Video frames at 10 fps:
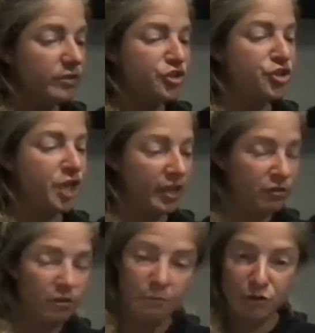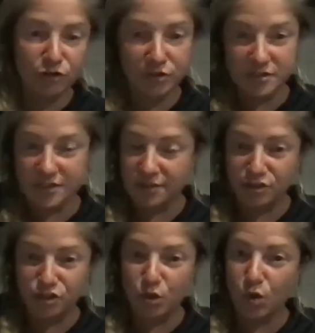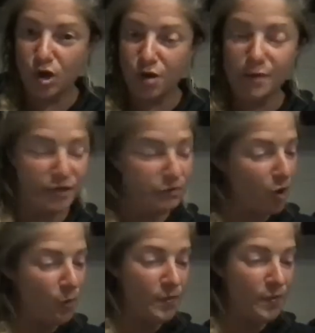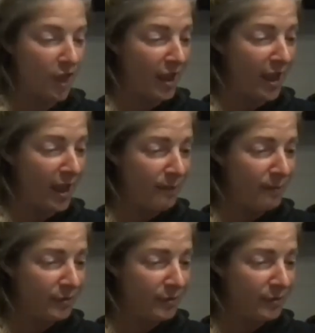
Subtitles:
check your emotions at the door when you open that app.